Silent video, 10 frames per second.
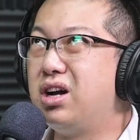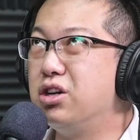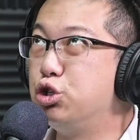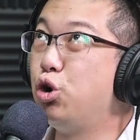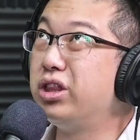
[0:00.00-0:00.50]

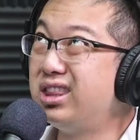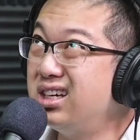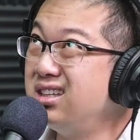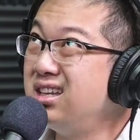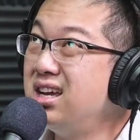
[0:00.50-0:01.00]

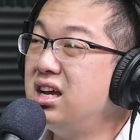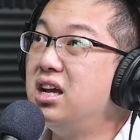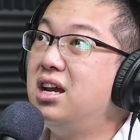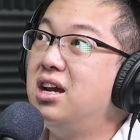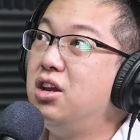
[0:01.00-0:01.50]
shorten
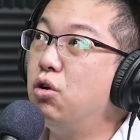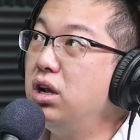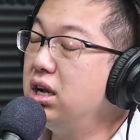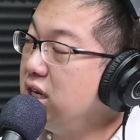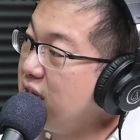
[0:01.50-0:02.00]
your
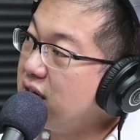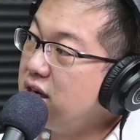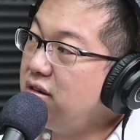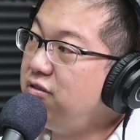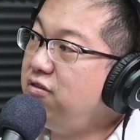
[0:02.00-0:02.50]
learning
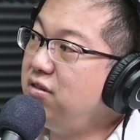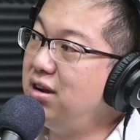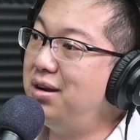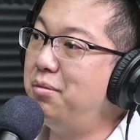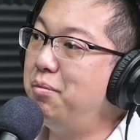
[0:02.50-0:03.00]
curve
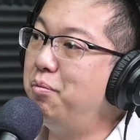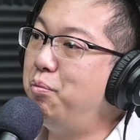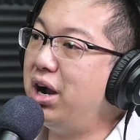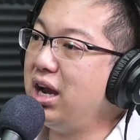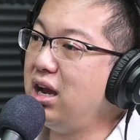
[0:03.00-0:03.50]

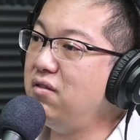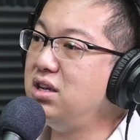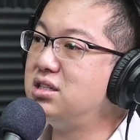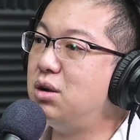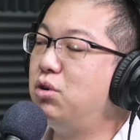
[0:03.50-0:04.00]
by
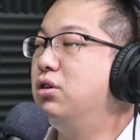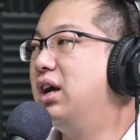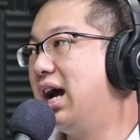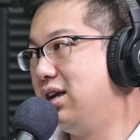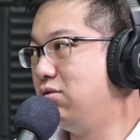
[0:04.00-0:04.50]
having someone to
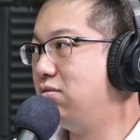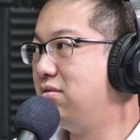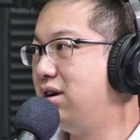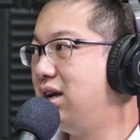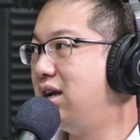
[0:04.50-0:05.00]
guide you.
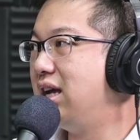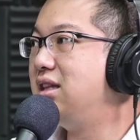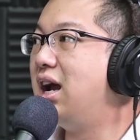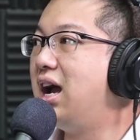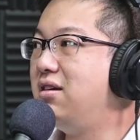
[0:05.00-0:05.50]
And I
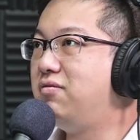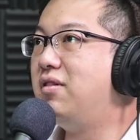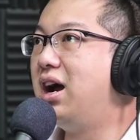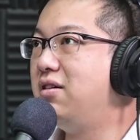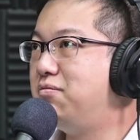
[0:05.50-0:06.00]
think
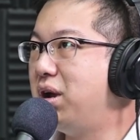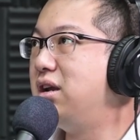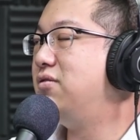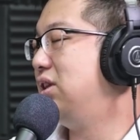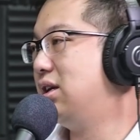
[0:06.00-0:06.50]
I've
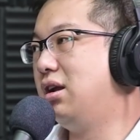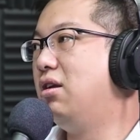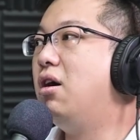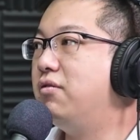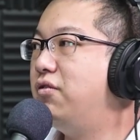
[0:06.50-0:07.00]
benefited a
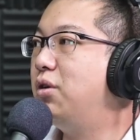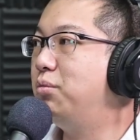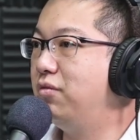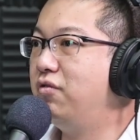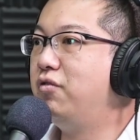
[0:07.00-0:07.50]
lot
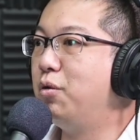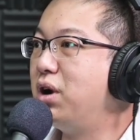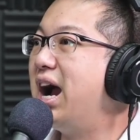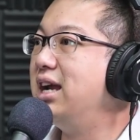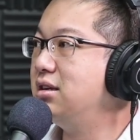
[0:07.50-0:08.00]
from
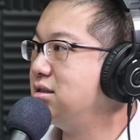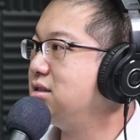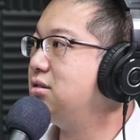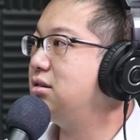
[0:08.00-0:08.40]
guidance